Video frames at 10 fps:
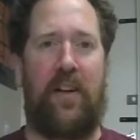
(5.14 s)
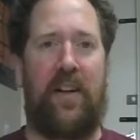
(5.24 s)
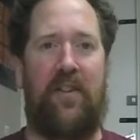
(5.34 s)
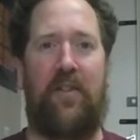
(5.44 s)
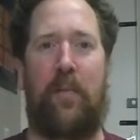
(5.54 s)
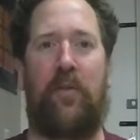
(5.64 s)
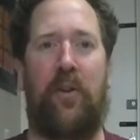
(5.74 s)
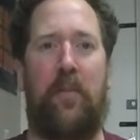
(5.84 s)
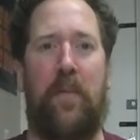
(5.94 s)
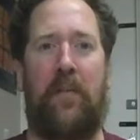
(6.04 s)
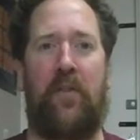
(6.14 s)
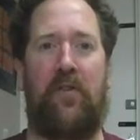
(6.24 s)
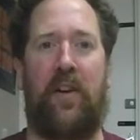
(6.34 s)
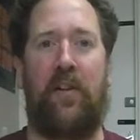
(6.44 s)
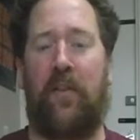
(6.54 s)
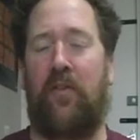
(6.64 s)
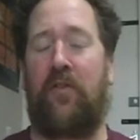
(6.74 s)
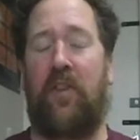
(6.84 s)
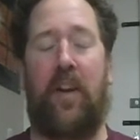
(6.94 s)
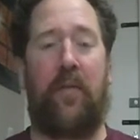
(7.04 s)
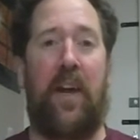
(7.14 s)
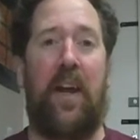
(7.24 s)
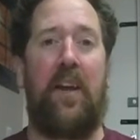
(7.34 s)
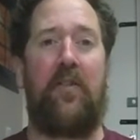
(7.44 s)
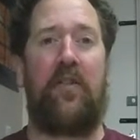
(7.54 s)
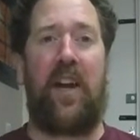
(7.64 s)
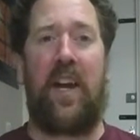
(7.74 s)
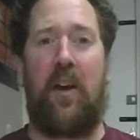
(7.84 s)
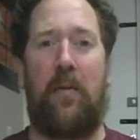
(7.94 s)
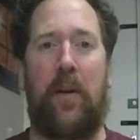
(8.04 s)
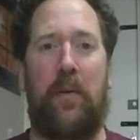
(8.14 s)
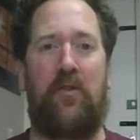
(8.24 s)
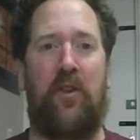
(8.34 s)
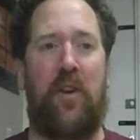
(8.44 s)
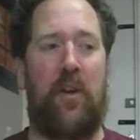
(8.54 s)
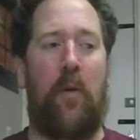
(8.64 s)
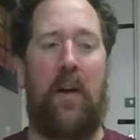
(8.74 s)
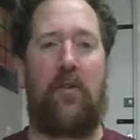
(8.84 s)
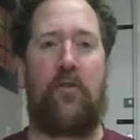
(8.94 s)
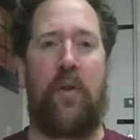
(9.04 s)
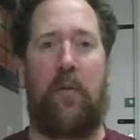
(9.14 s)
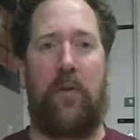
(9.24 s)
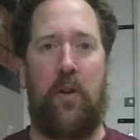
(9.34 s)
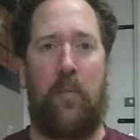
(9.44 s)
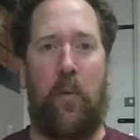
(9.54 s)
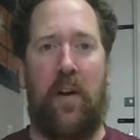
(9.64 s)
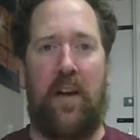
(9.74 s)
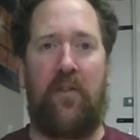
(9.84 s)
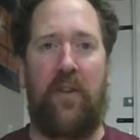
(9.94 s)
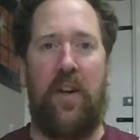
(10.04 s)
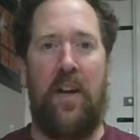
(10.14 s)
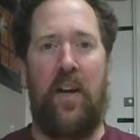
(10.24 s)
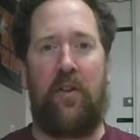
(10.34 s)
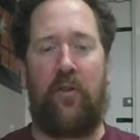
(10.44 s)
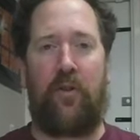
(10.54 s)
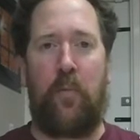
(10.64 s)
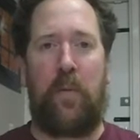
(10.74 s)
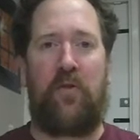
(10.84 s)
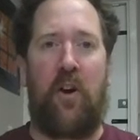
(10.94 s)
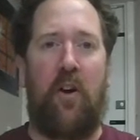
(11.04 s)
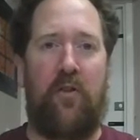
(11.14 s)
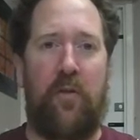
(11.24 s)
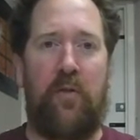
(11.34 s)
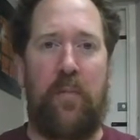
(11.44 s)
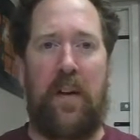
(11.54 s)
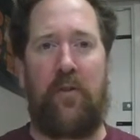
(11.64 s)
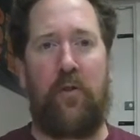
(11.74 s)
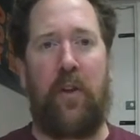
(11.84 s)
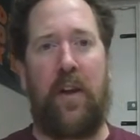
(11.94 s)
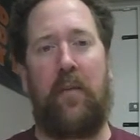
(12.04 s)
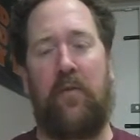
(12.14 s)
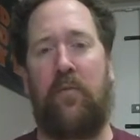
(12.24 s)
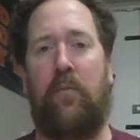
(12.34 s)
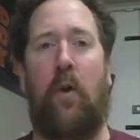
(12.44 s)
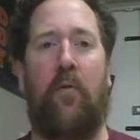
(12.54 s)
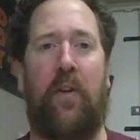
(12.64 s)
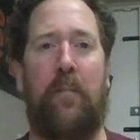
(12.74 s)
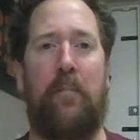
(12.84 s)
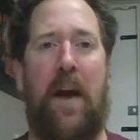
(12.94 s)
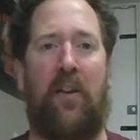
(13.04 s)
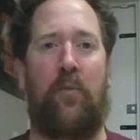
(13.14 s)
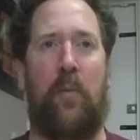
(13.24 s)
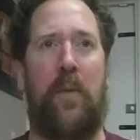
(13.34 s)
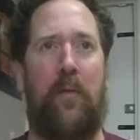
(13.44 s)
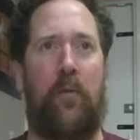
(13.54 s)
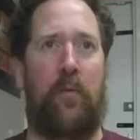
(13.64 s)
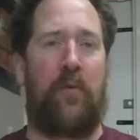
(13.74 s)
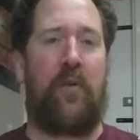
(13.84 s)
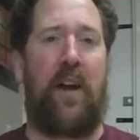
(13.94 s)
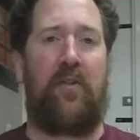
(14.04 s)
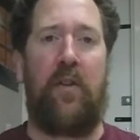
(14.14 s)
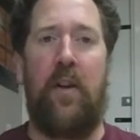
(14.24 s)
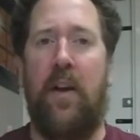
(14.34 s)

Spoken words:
the latest episode of Big Fish, Little Fish TV. Today I'm going to be showing you a little trick with your boilies to supercharge them to make sure that they're offering maximum levels of attraction.